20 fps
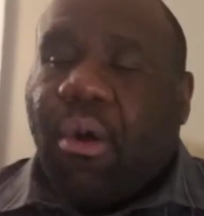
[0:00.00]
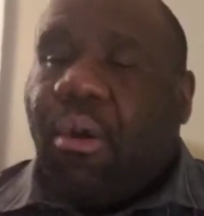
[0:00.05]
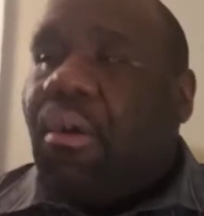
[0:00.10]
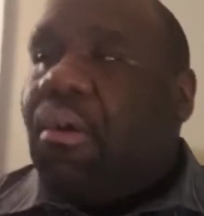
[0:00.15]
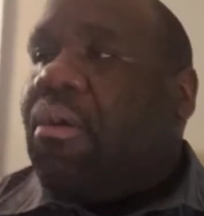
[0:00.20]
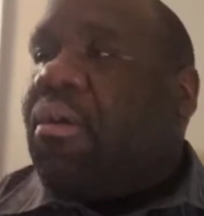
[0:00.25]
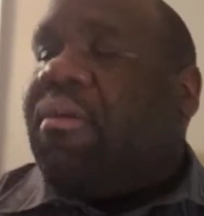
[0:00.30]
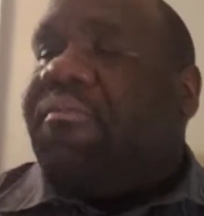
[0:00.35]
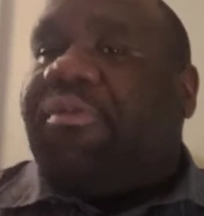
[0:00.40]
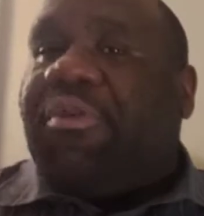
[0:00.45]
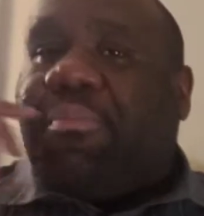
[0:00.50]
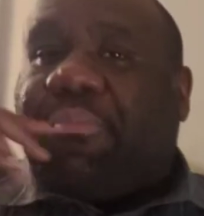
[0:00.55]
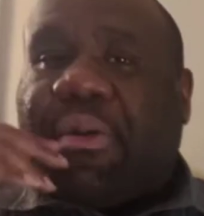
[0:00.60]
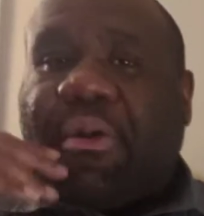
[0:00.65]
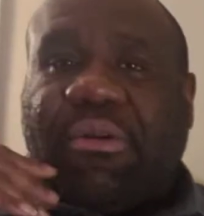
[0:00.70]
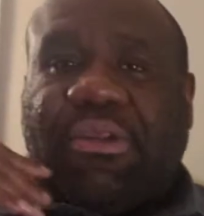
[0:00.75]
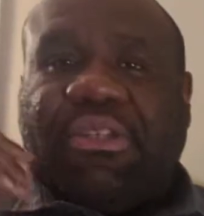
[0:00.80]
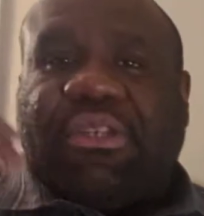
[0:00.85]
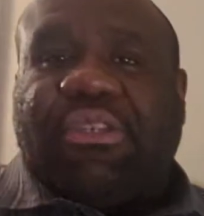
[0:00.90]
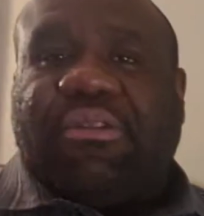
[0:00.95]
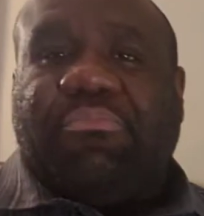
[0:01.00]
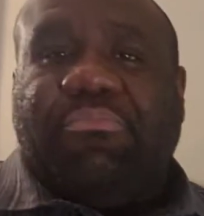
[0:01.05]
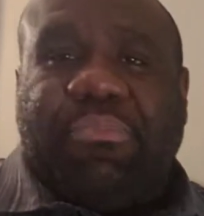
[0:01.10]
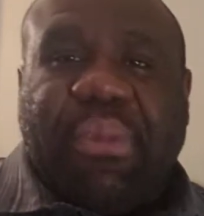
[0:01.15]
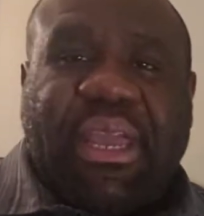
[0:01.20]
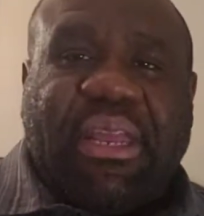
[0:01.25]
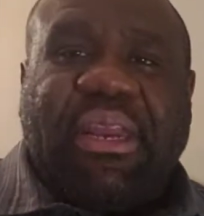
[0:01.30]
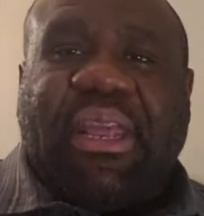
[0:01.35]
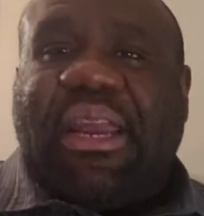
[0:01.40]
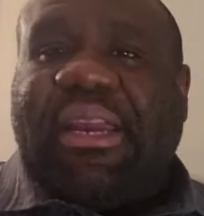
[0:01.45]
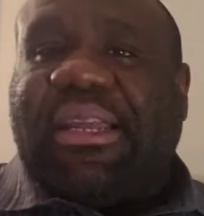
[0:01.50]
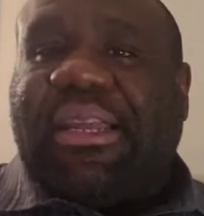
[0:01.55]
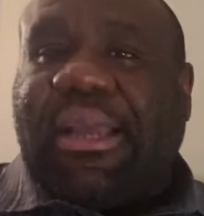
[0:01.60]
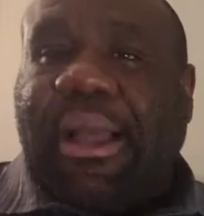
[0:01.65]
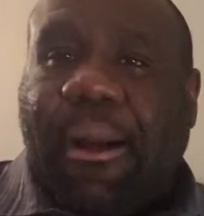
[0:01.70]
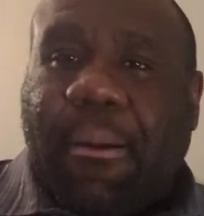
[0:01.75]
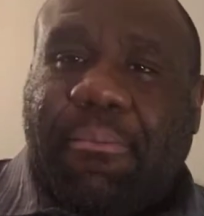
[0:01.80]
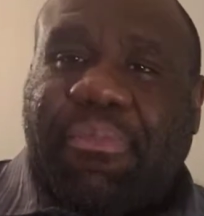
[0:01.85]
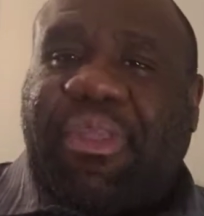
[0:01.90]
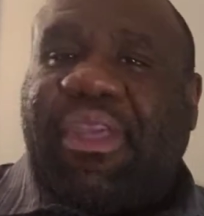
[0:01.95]
or if you purchase mint and
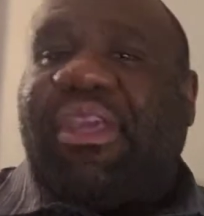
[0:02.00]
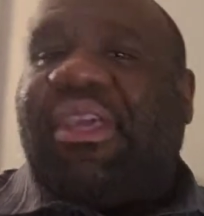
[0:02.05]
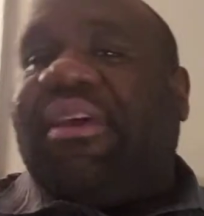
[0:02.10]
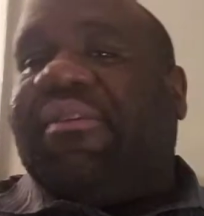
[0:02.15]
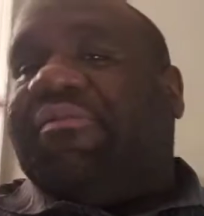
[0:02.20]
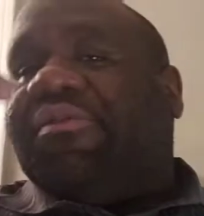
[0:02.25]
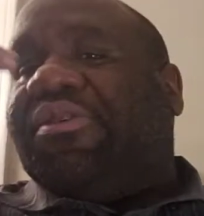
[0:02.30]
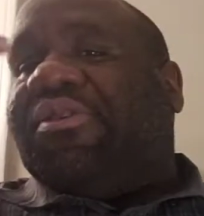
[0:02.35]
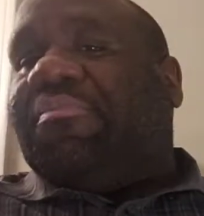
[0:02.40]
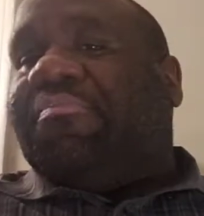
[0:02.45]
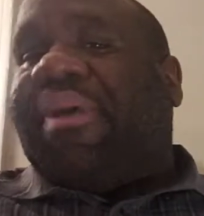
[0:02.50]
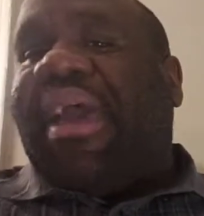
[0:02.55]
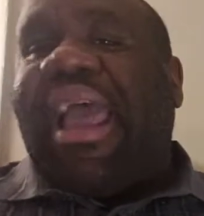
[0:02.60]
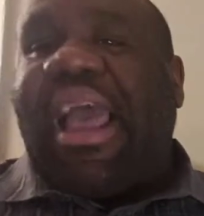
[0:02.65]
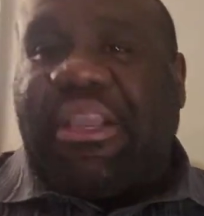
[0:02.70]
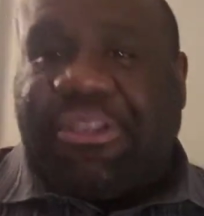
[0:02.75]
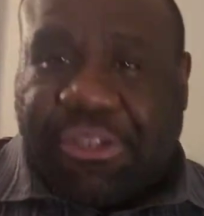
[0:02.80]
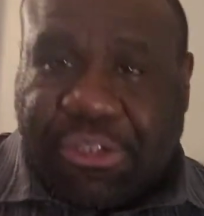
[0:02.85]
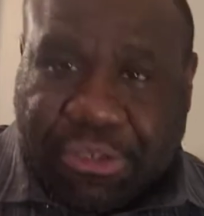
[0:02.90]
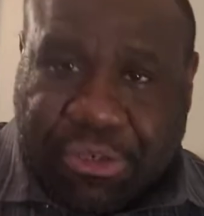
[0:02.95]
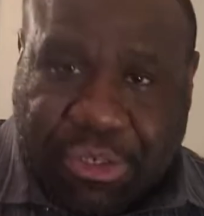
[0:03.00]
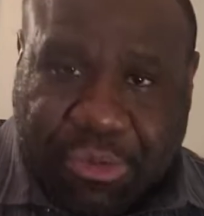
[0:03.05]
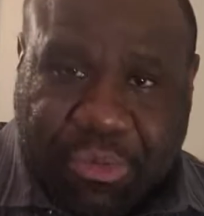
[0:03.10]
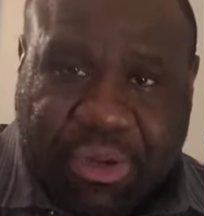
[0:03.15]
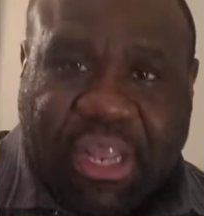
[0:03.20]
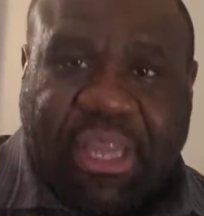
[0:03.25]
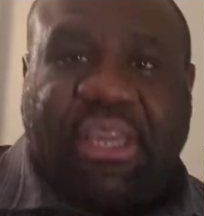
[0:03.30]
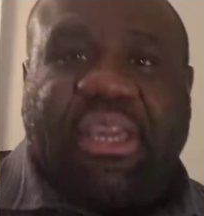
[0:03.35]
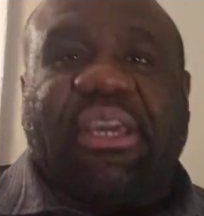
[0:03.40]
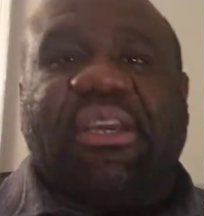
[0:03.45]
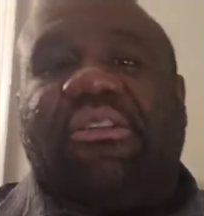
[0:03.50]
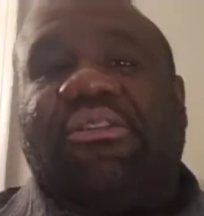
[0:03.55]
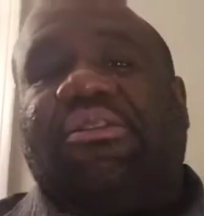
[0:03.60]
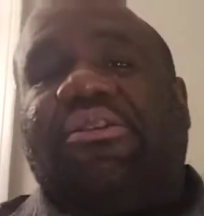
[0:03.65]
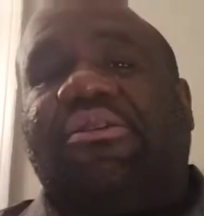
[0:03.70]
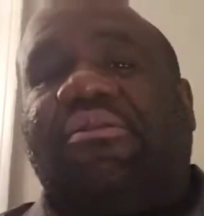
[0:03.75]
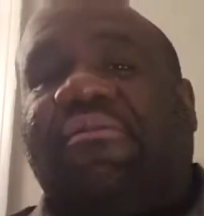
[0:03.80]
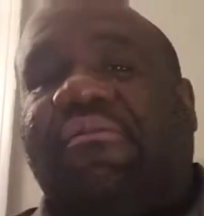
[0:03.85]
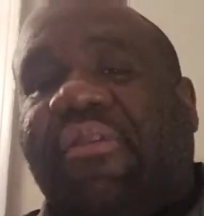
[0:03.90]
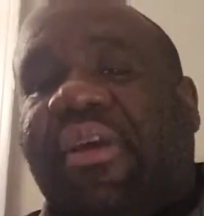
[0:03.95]
gum to give to the passengers when they get
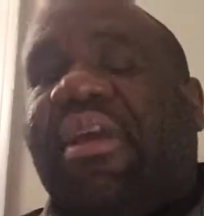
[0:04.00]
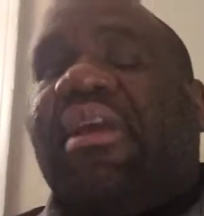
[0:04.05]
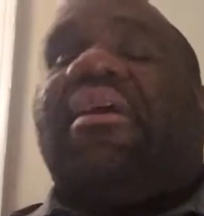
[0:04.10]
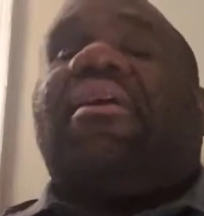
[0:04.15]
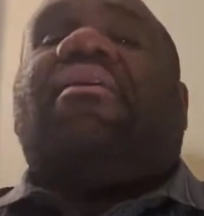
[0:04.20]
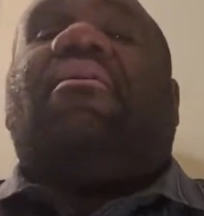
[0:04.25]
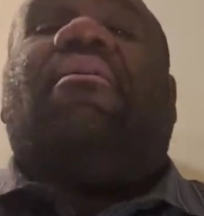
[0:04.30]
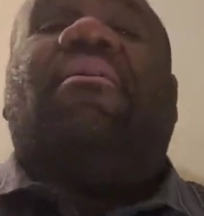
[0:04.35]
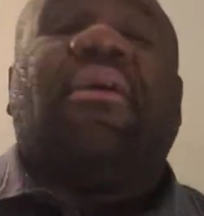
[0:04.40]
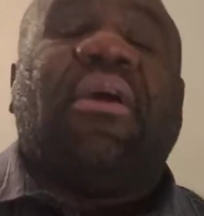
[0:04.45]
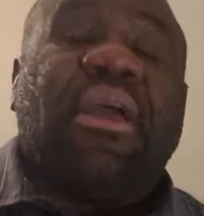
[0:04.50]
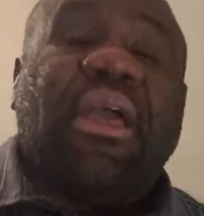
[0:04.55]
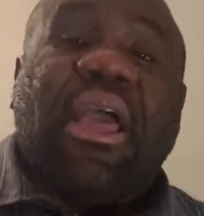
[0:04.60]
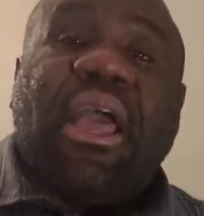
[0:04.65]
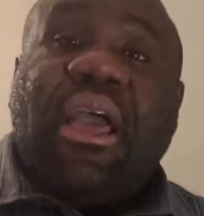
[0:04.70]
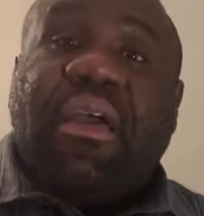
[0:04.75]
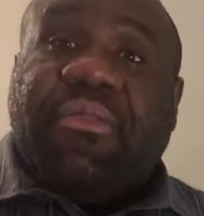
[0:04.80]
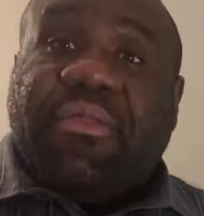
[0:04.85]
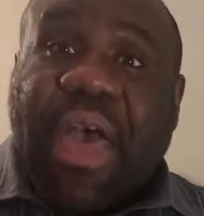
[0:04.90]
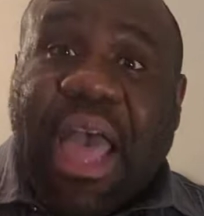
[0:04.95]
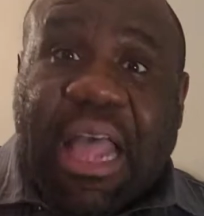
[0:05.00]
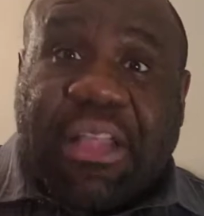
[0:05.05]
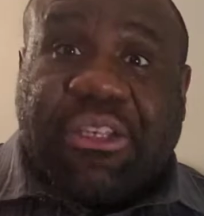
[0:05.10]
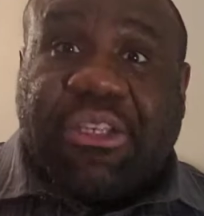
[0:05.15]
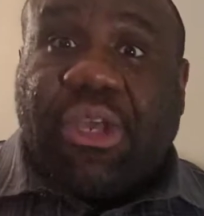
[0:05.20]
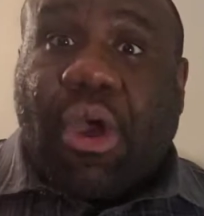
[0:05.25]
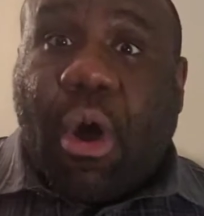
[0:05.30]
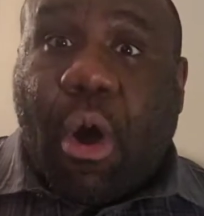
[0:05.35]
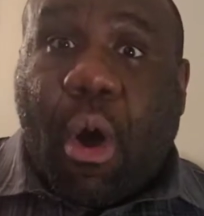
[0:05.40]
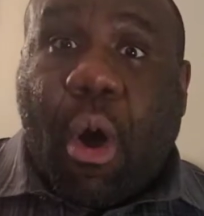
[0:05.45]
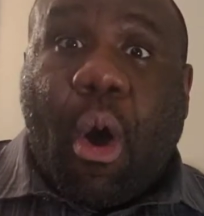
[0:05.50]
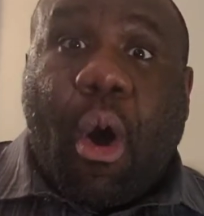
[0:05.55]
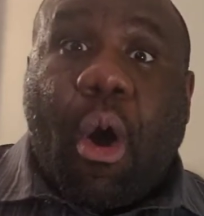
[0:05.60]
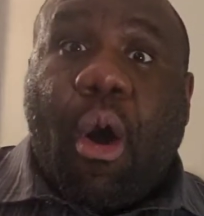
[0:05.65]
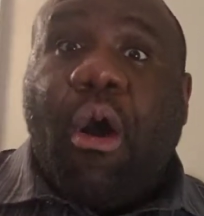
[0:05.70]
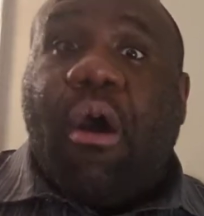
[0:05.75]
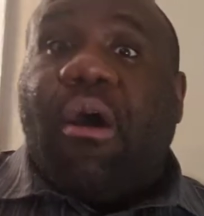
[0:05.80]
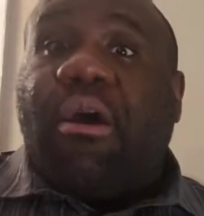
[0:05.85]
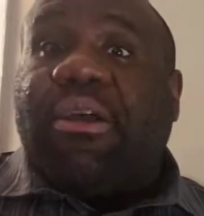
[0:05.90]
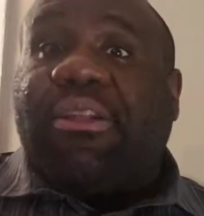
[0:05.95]
into your vehicle, that's
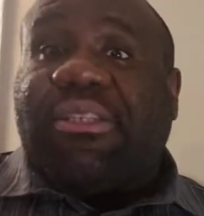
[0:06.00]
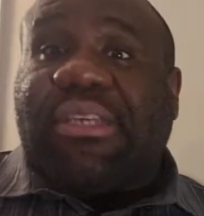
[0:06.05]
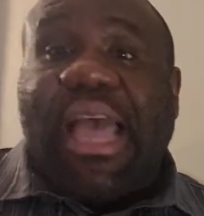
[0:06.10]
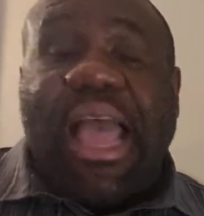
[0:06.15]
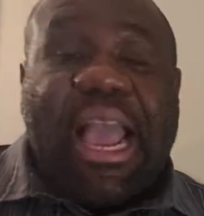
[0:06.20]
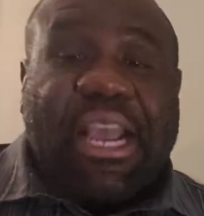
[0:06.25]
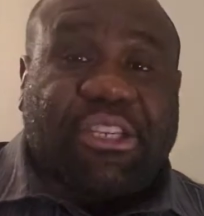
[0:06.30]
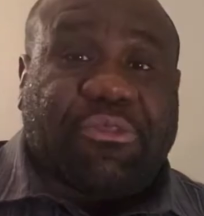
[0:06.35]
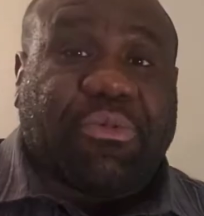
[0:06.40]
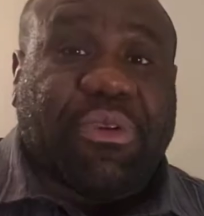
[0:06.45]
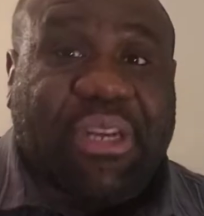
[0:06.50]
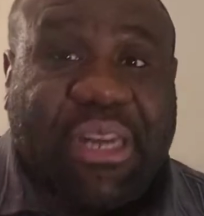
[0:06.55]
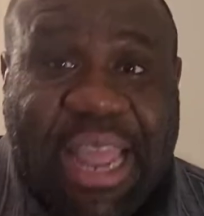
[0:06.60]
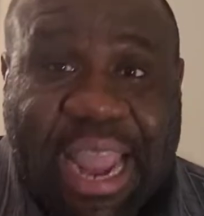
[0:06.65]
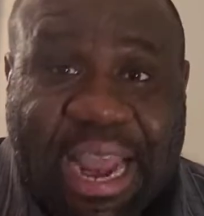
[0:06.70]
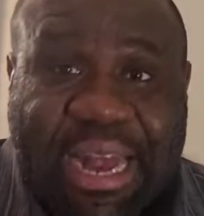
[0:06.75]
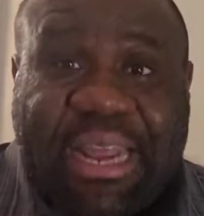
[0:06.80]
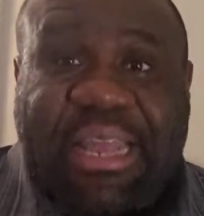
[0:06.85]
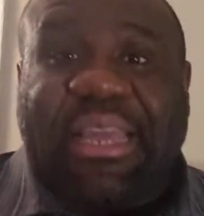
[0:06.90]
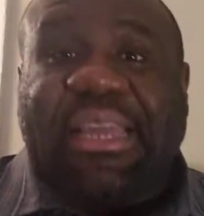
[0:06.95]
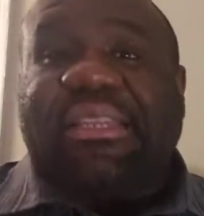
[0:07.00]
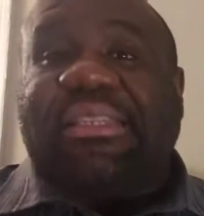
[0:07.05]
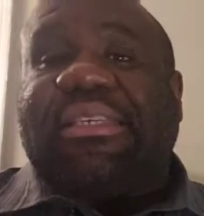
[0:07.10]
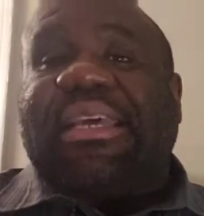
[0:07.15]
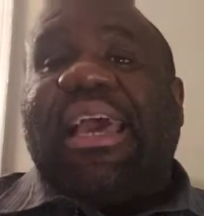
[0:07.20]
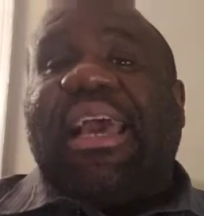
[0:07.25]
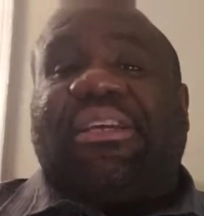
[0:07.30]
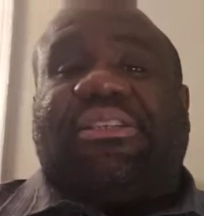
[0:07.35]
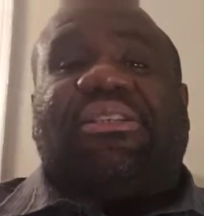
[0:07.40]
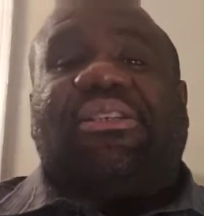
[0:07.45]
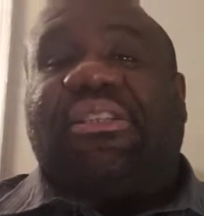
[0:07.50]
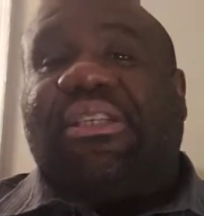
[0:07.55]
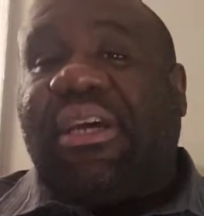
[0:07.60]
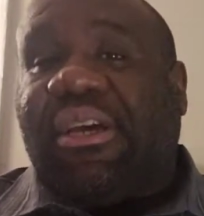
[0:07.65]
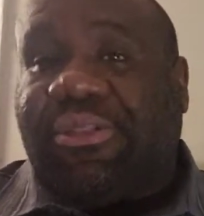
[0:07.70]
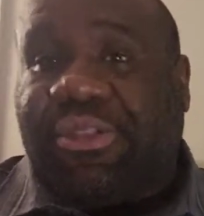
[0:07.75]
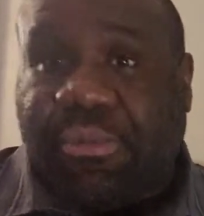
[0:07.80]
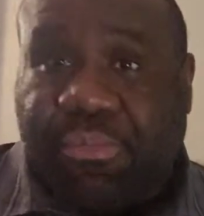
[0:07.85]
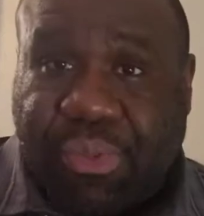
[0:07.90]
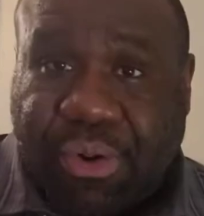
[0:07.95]
all tax related and tax
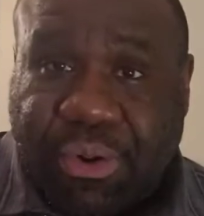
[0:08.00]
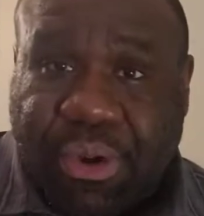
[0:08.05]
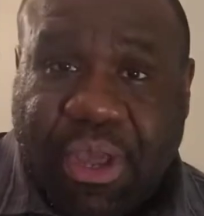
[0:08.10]
deductible.